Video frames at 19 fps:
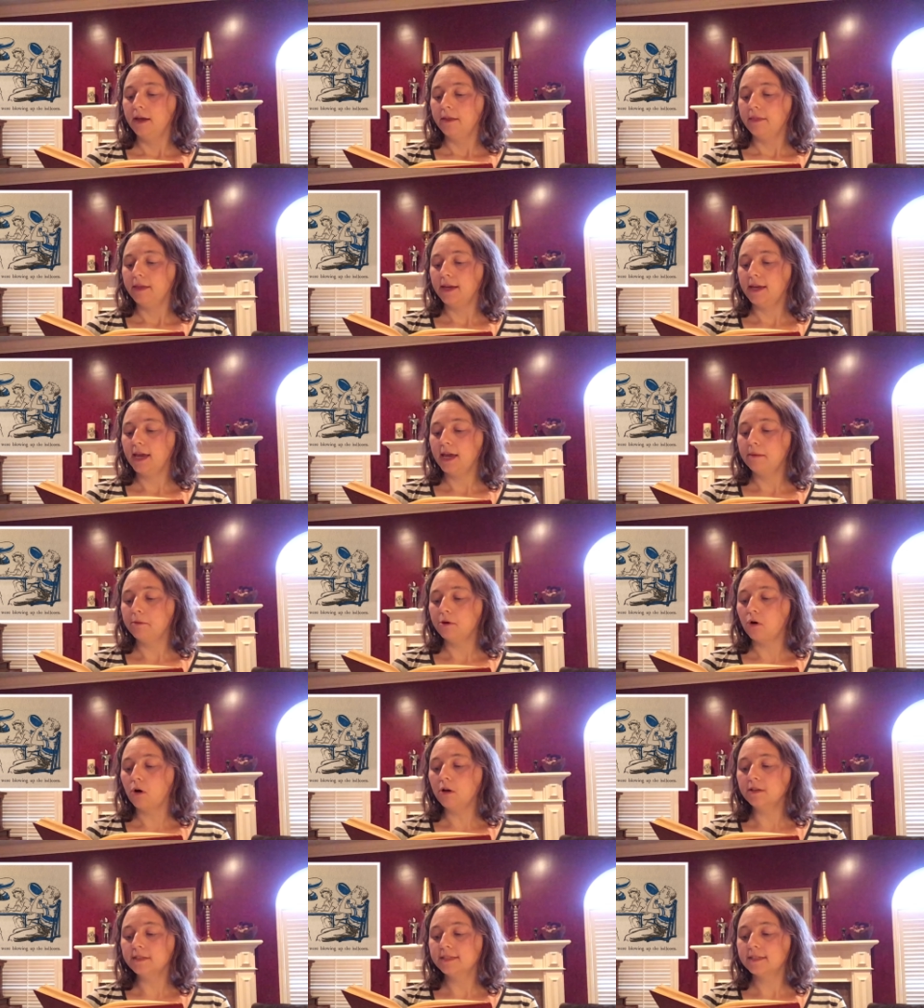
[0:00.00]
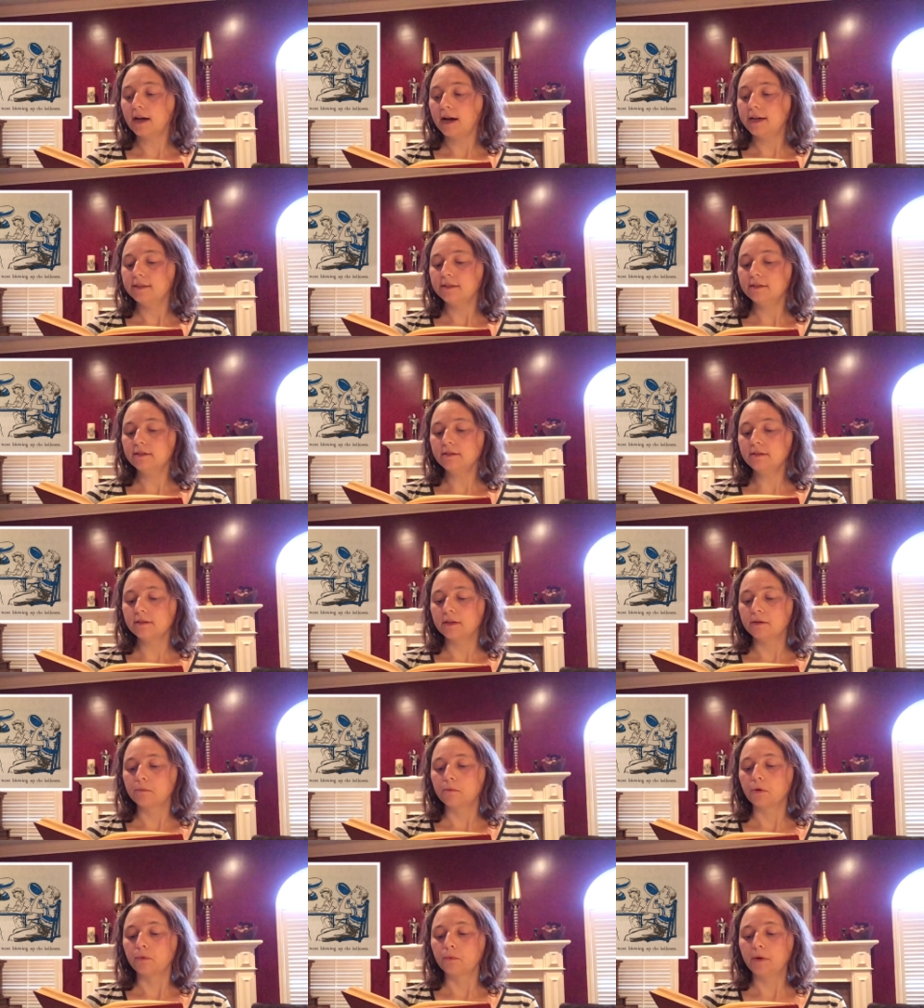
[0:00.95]
They came in all sizes
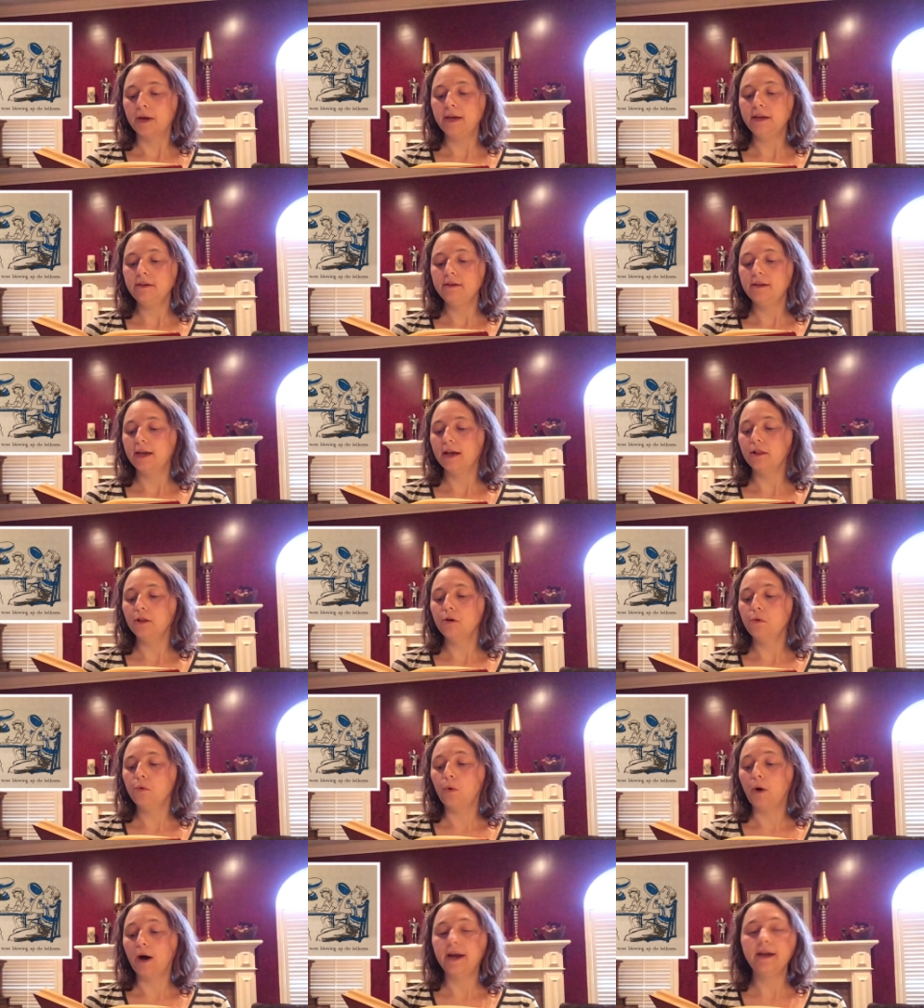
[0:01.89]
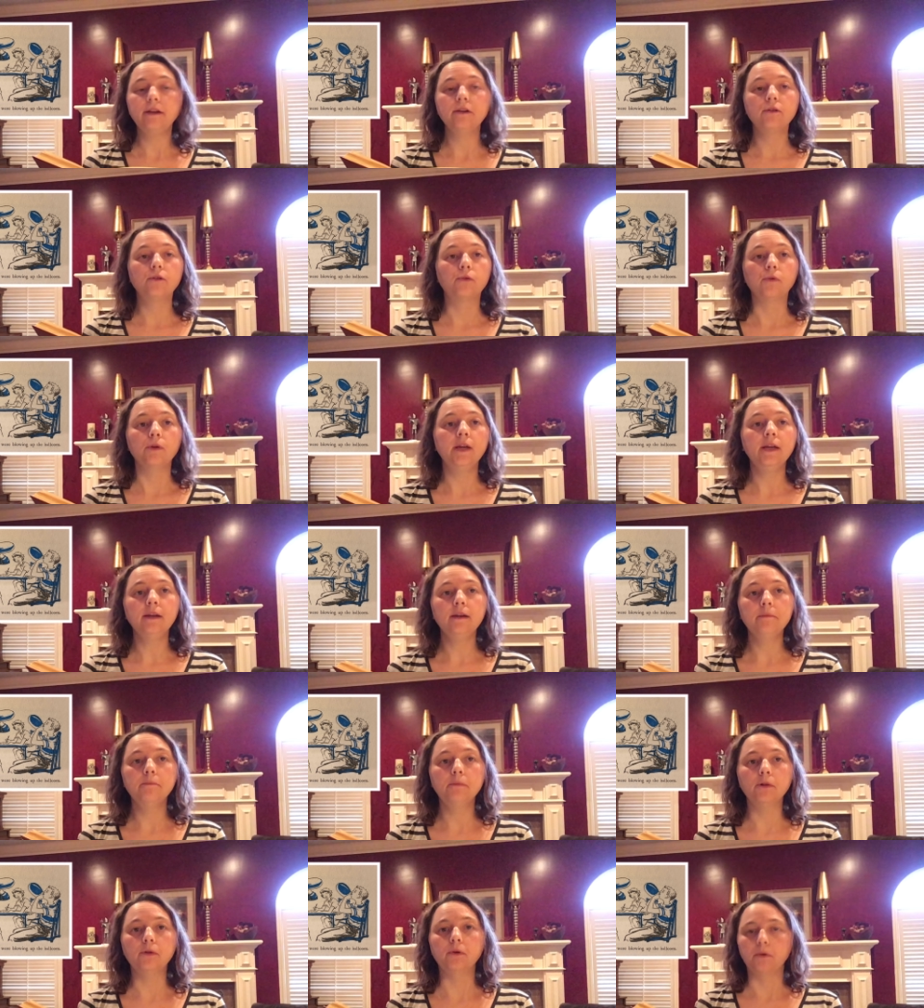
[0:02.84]
and were red, yellow, white, green, and
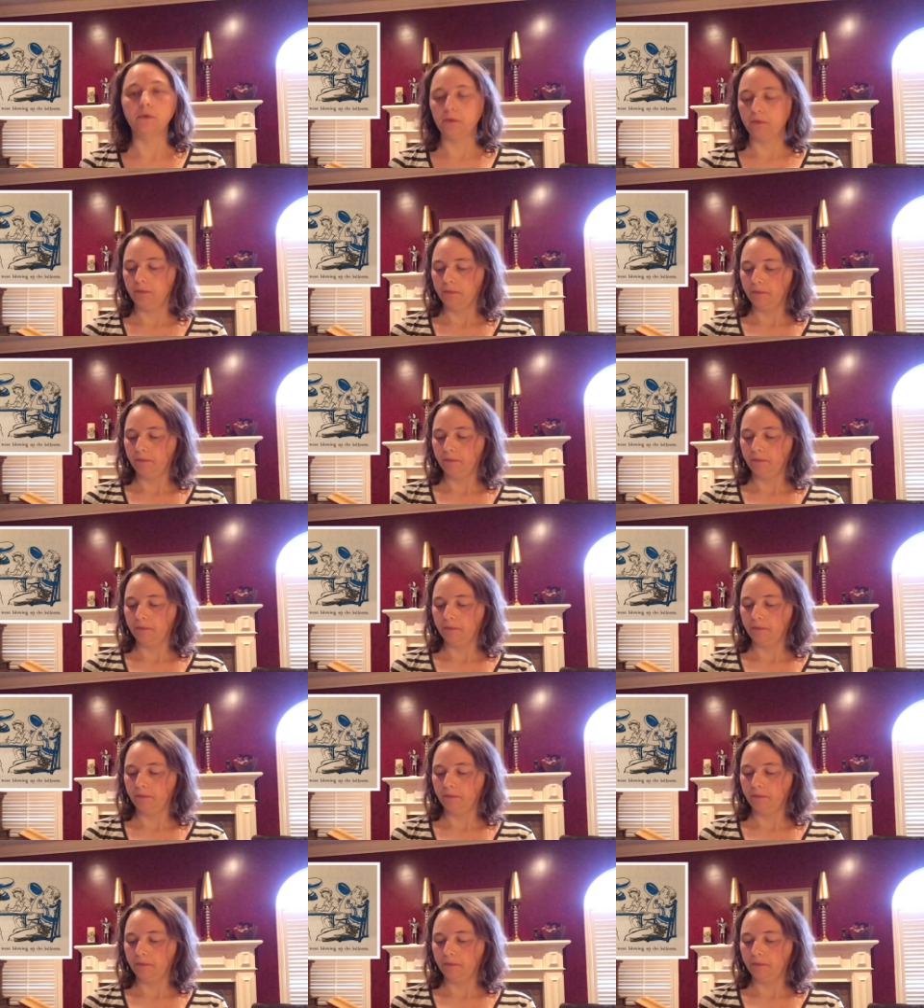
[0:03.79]
blue.